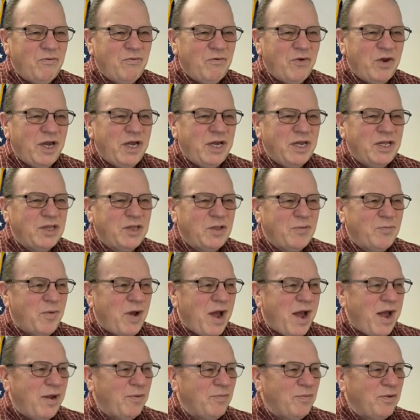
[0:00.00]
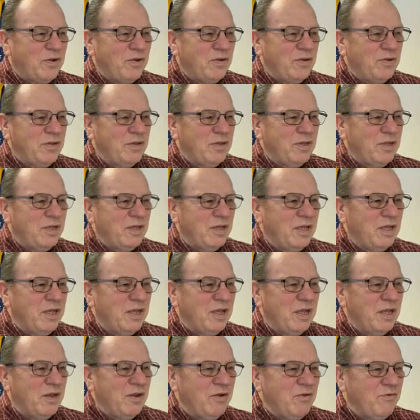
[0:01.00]
reading the Bible,
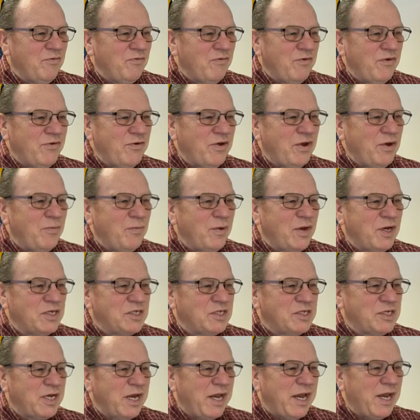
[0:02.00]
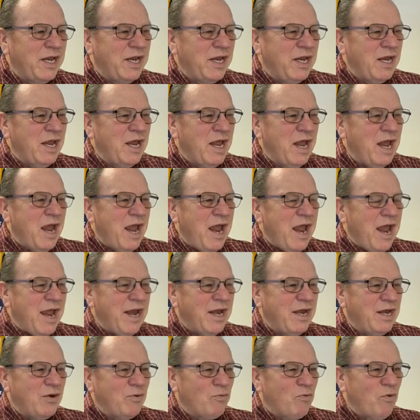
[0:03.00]
15 minutes a day.
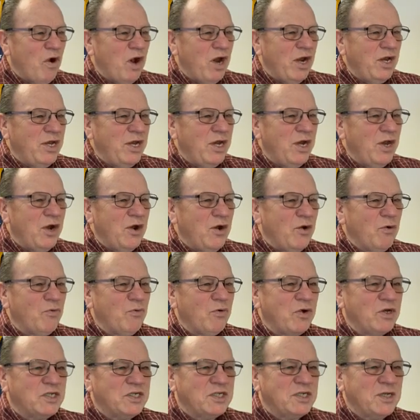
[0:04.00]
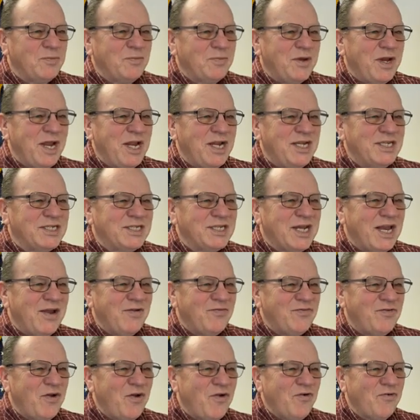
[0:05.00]
And in 1 year, with some days
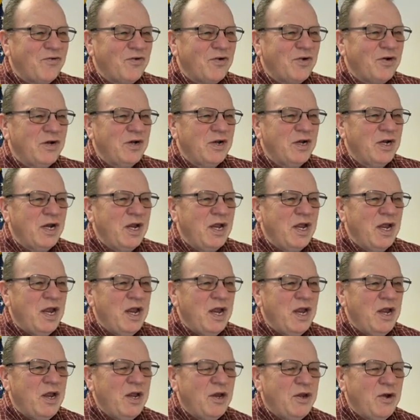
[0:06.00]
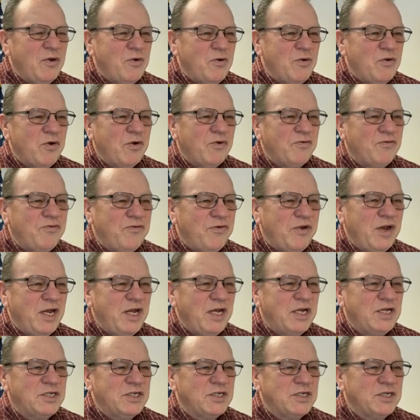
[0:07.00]
left over, you will
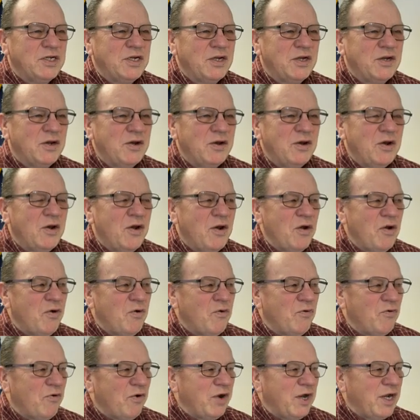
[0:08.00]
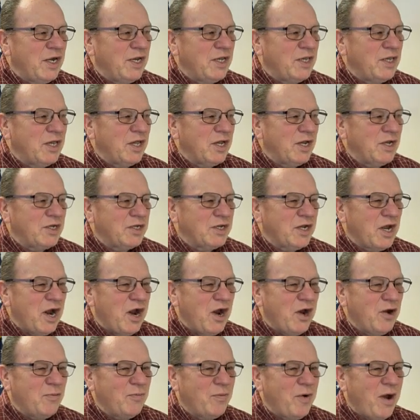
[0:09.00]
finish reading the
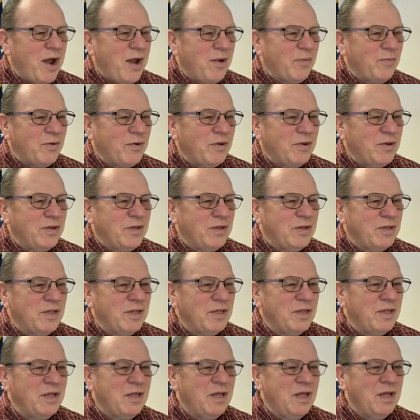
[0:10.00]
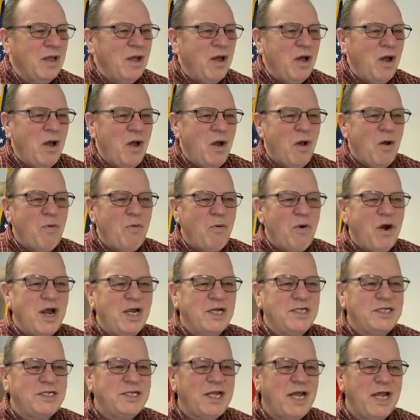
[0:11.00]
entire Bible.
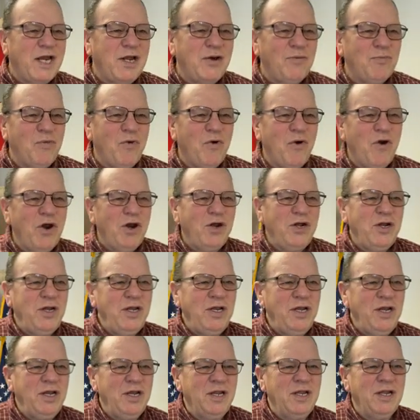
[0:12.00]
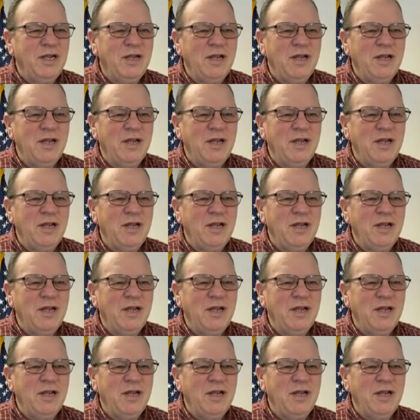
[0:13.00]
Why is that important?